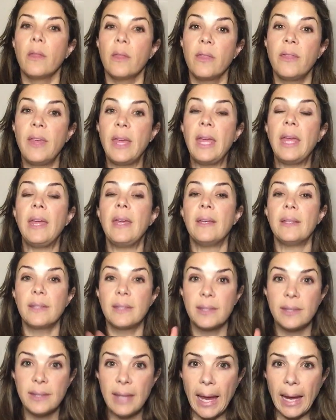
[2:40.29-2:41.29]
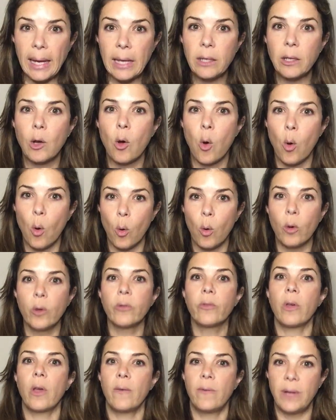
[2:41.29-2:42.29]
The second
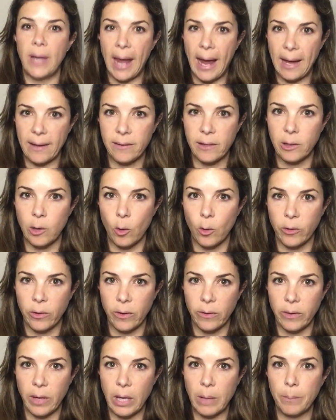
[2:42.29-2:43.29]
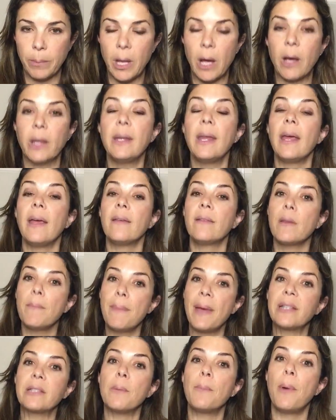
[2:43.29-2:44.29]
cause of an acidosis in blood is a
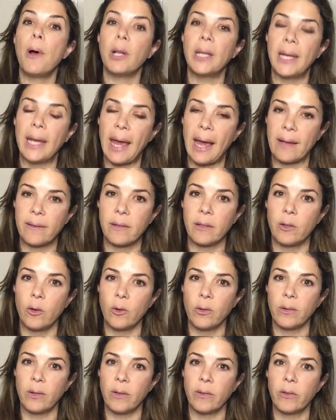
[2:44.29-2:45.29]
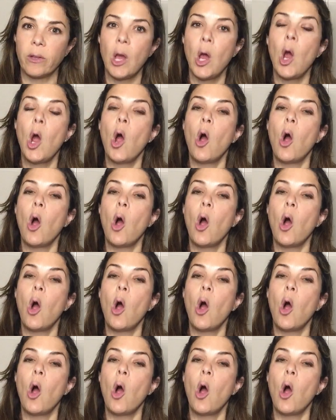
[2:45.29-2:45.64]
metabolic acidosis,